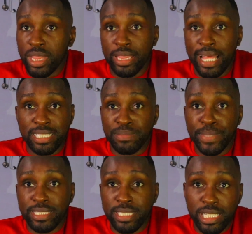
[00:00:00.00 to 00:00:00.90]
That's
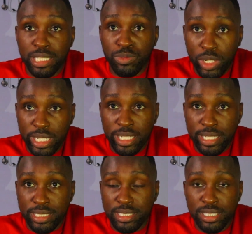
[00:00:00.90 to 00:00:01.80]
basically what it
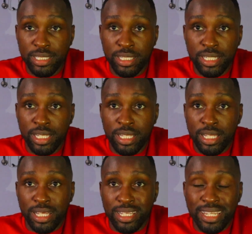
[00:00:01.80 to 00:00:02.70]
is.
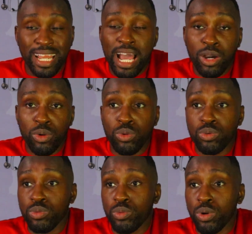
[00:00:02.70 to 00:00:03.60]
And now,
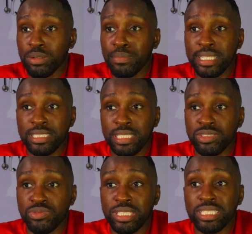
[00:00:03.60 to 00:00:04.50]
what makes
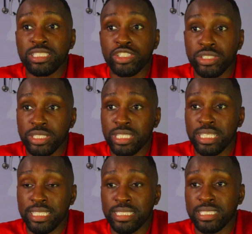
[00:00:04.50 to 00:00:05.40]
this really good
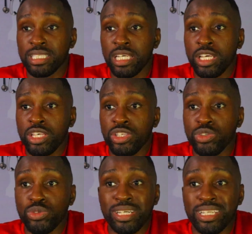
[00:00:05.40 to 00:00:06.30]
is
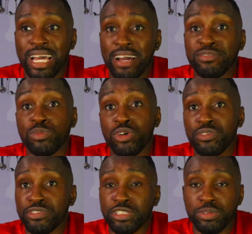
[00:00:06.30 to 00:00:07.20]
you can have more
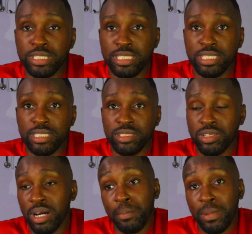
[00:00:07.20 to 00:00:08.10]
frequency.
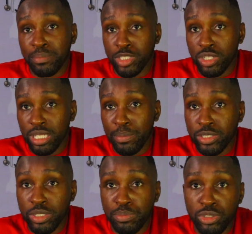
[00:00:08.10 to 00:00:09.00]
So I'm talking
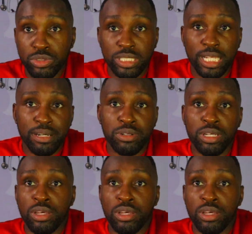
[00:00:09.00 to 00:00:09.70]
about the pros now.